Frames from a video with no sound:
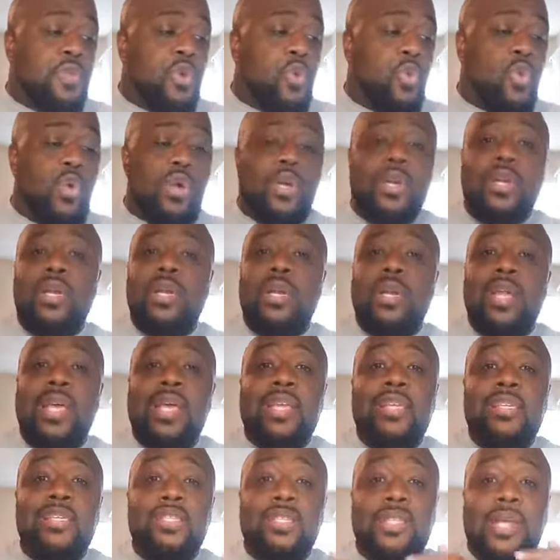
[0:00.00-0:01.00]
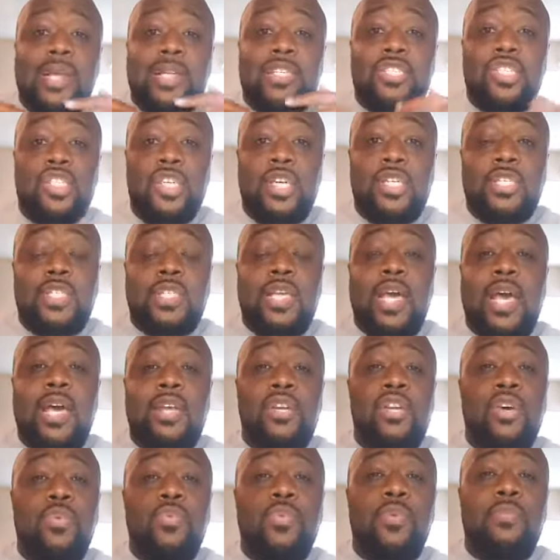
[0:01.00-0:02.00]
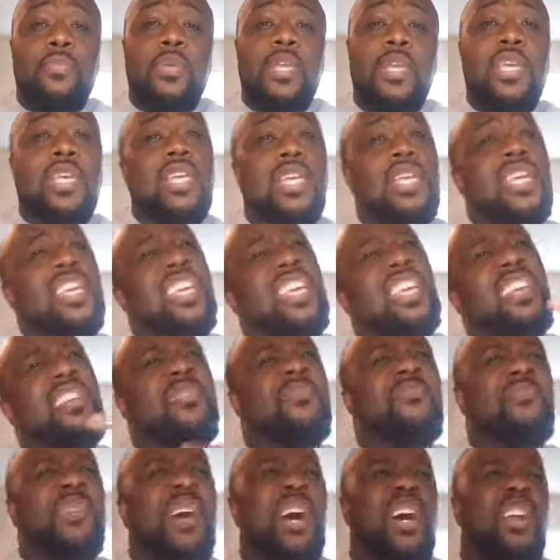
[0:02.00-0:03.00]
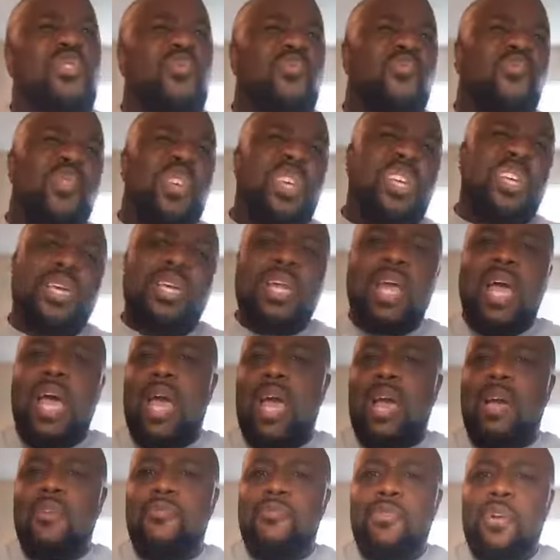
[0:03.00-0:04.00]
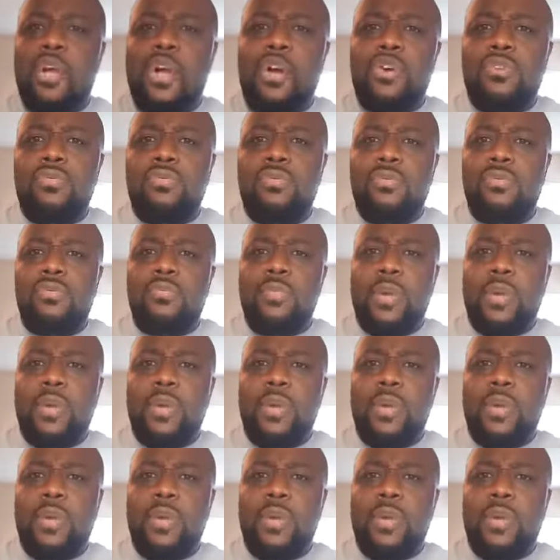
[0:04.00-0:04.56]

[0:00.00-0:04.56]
One of the ladies that just signed up with me about a week and a half ago,